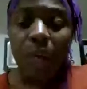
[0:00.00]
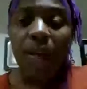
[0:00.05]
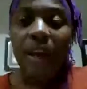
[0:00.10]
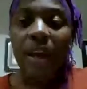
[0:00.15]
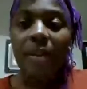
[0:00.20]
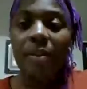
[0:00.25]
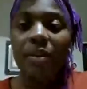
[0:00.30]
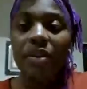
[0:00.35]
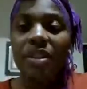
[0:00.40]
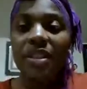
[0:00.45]

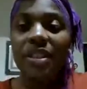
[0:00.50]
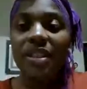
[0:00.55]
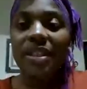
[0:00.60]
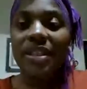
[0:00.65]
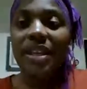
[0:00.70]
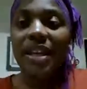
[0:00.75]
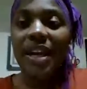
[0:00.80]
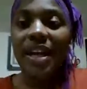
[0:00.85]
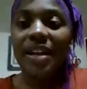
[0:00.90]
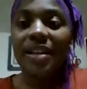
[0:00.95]
we're able
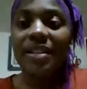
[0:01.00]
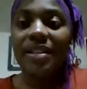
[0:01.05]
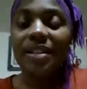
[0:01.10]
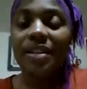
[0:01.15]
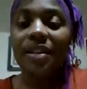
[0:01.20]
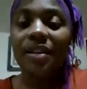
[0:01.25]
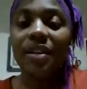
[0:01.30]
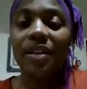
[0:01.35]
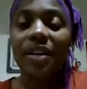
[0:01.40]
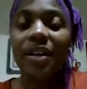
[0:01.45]
to
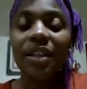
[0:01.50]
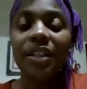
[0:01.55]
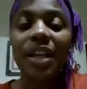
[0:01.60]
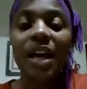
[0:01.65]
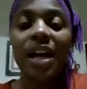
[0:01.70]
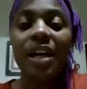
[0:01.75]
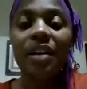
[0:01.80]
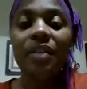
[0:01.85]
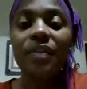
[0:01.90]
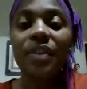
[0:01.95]
get
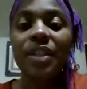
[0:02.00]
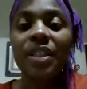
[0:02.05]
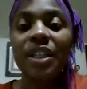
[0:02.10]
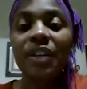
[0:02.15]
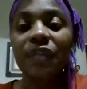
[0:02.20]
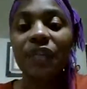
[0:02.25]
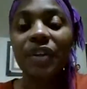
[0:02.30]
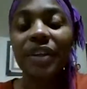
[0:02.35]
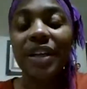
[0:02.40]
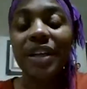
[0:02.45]
a lot of the
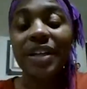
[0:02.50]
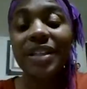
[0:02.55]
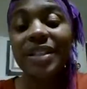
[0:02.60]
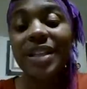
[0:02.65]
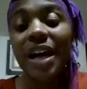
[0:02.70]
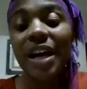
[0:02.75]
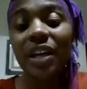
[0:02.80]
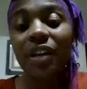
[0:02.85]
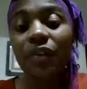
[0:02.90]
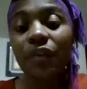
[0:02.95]
different
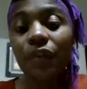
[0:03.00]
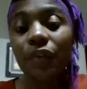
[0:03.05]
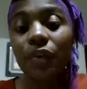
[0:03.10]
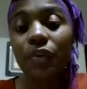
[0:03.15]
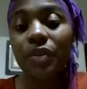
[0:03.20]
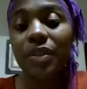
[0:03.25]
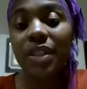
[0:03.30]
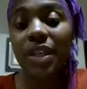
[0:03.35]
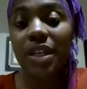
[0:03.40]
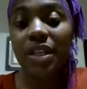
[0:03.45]
exotic
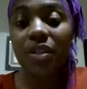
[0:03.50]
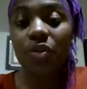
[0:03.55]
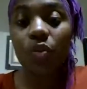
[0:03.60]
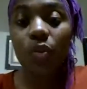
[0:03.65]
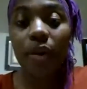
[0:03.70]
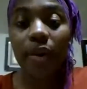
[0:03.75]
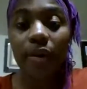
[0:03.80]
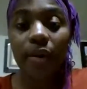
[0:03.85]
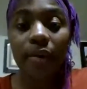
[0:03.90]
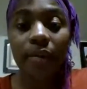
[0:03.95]
fruits as
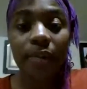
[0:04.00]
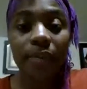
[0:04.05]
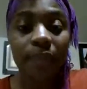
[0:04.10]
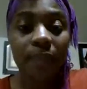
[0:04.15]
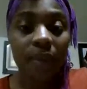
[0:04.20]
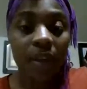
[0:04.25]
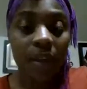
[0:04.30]
well.